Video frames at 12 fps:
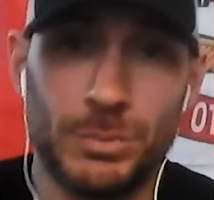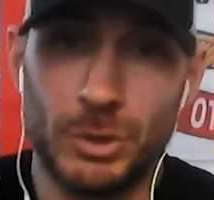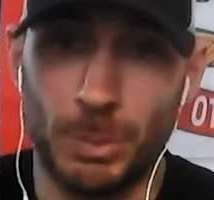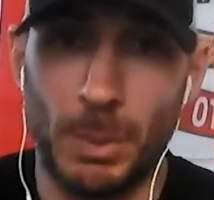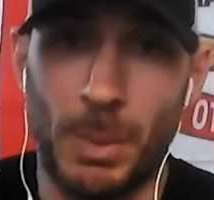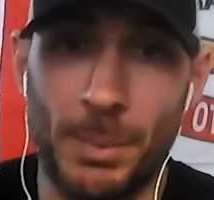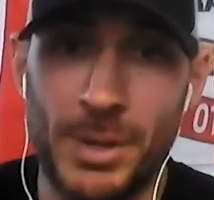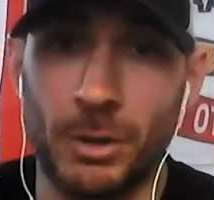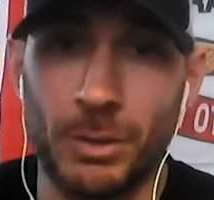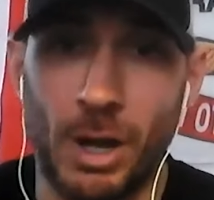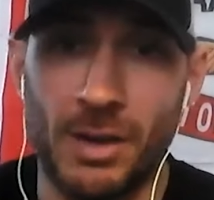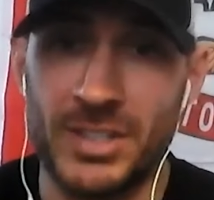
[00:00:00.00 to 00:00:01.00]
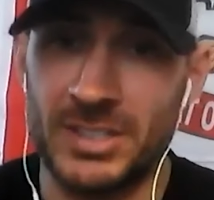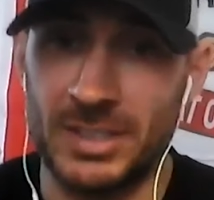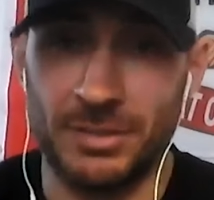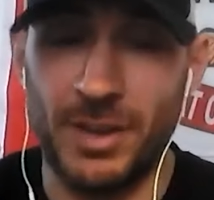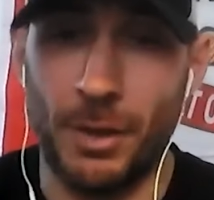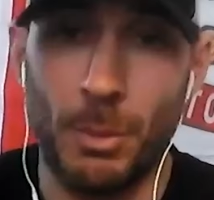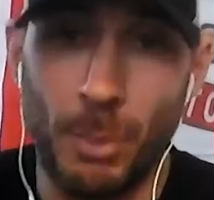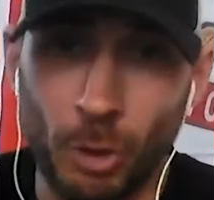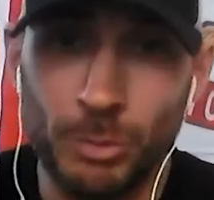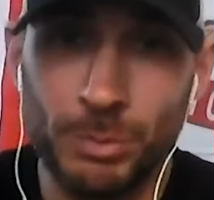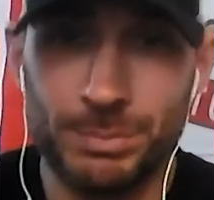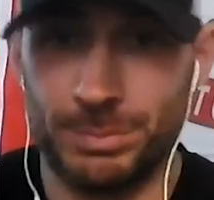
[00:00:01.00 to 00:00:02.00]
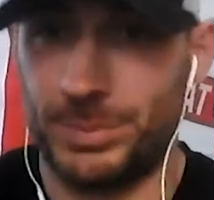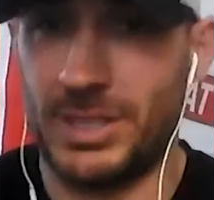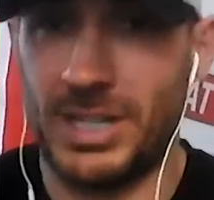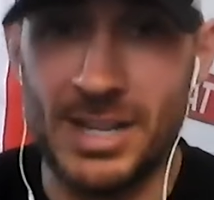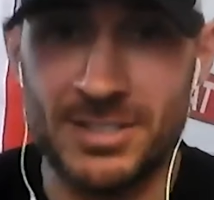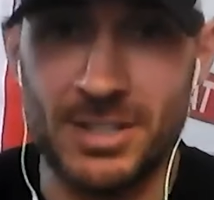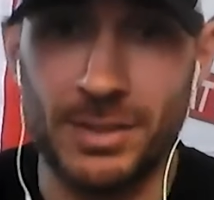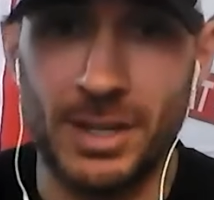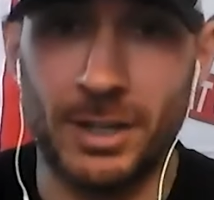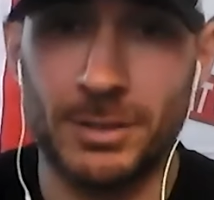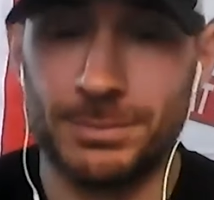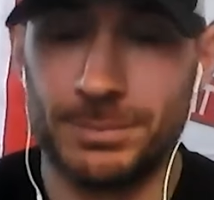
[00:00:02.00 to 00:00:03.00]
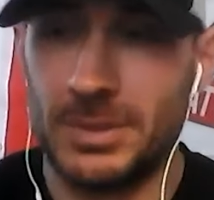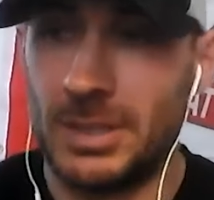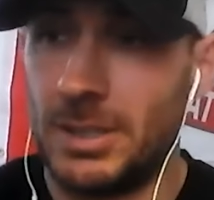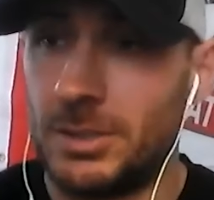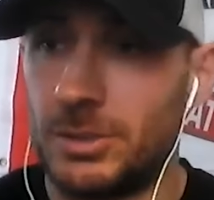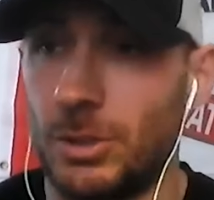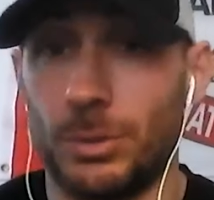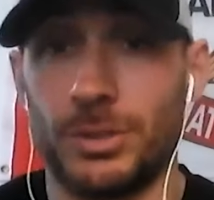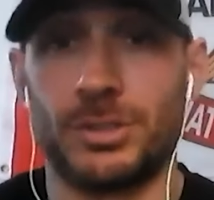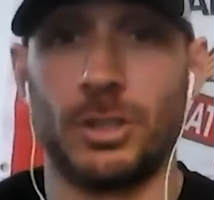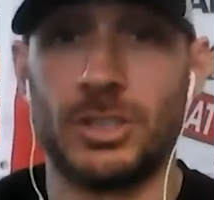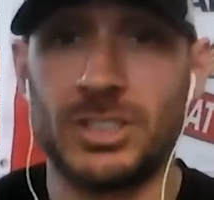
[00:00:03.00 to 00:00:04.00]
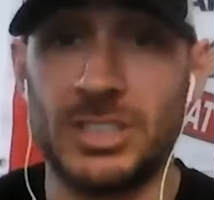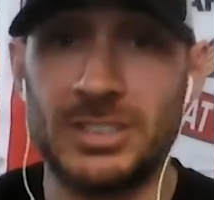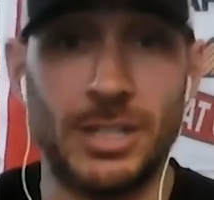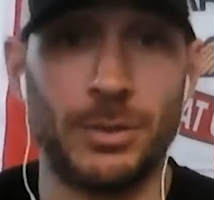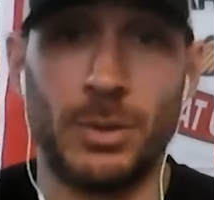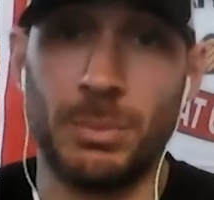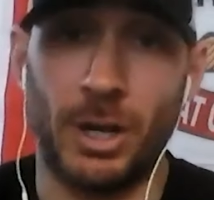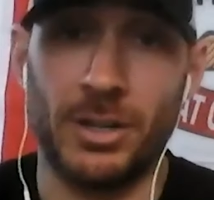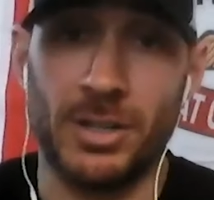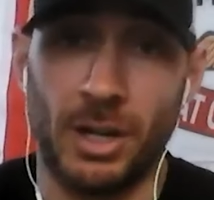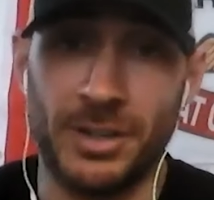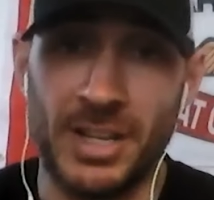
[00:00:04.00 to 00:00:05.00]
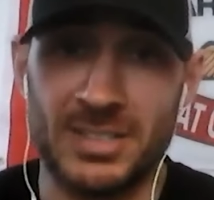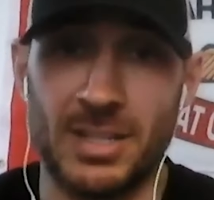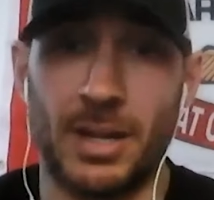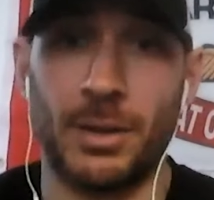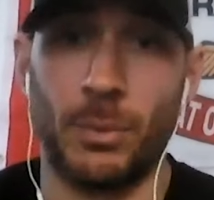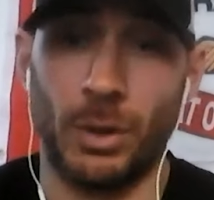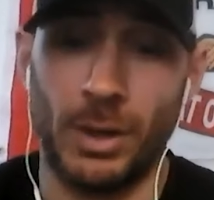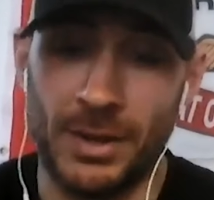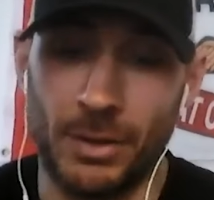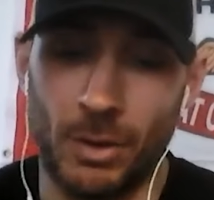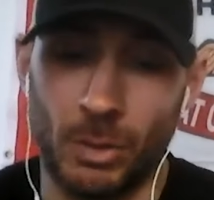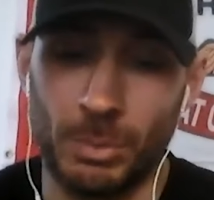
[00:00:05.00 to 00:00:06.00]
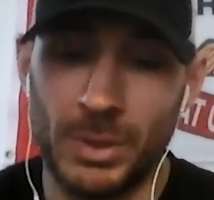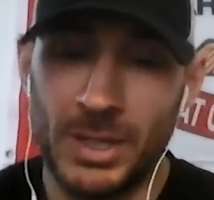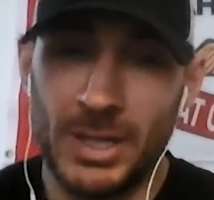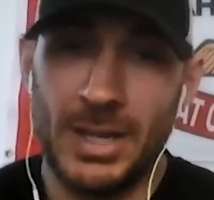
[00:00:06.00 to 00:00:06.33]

Super bummed out. Obviously found the boat. The guy's not there. So the search is continuing, but our day's done, and we're heading home.